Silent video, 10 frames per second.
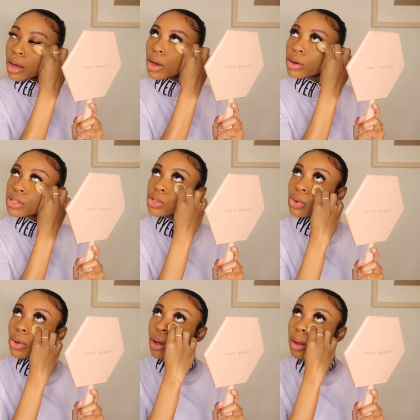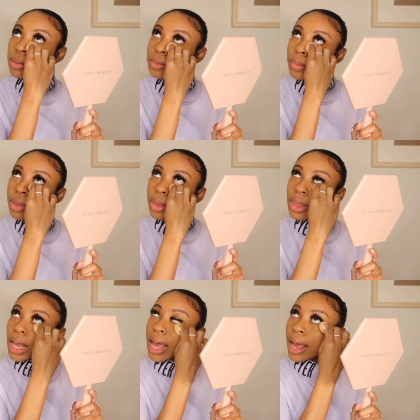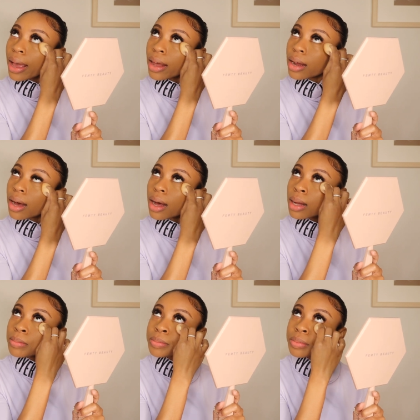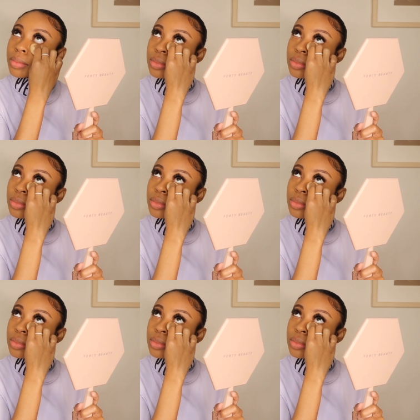go to school, and um,